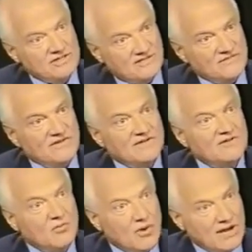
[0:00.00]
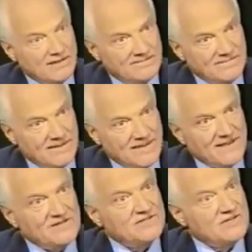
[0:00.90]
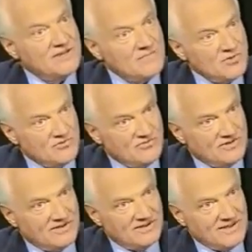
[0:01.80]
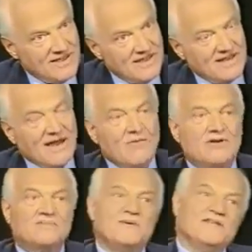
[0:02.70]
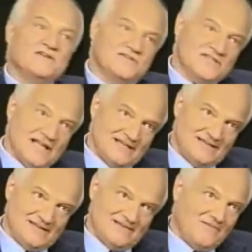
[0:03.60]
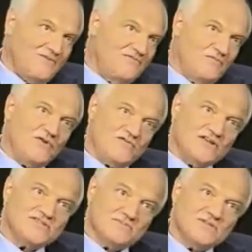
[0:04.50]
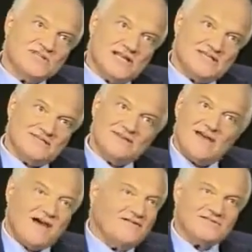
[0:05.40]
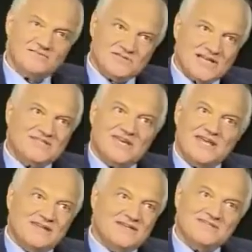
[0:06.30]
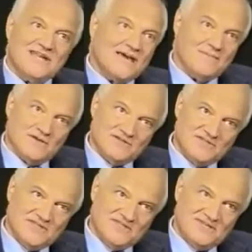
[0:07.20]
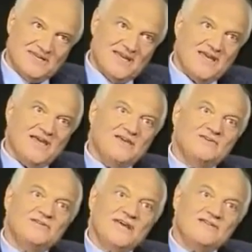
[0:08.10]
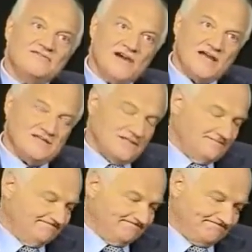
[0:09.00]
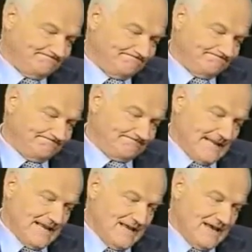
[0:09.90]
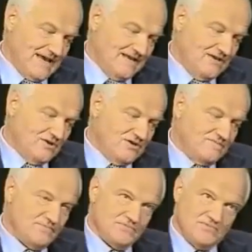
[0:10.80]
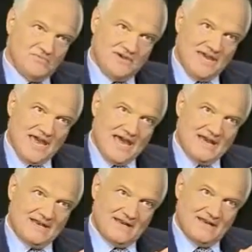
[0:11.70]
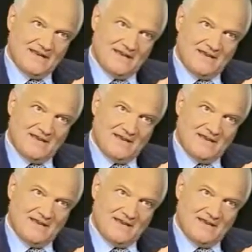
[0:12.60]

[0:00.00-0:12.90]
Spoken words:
47 to 1. So they move. Now, what has been the result? We've got some results. Some results are in. It isn't hypothesis. You take France. In Europe, we had